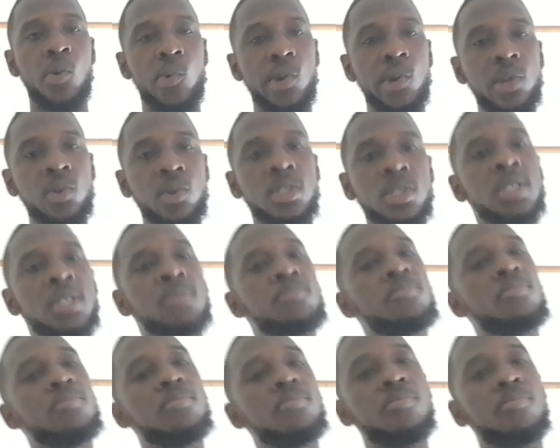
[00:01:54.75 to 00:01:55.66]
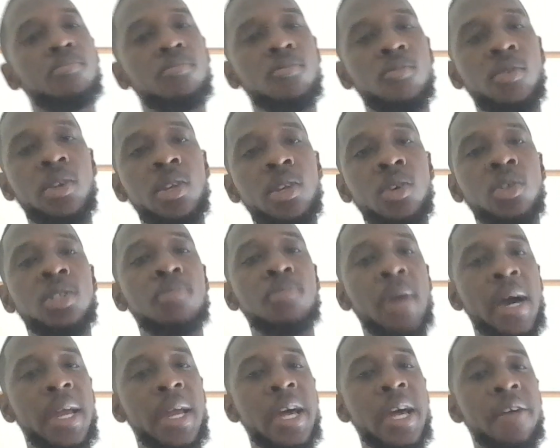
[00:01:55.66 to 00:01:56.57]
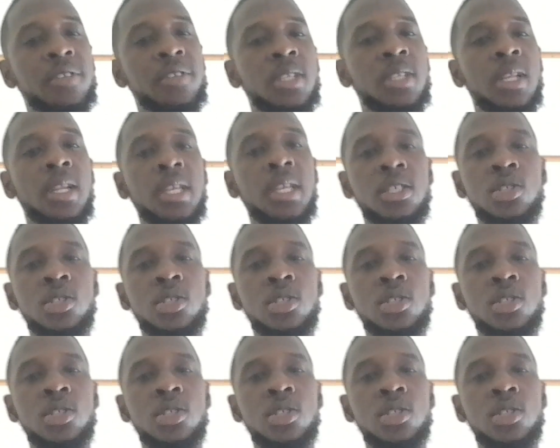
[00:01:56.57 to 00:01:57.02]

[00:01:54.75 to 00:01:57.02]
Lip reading: Reduced biodiversity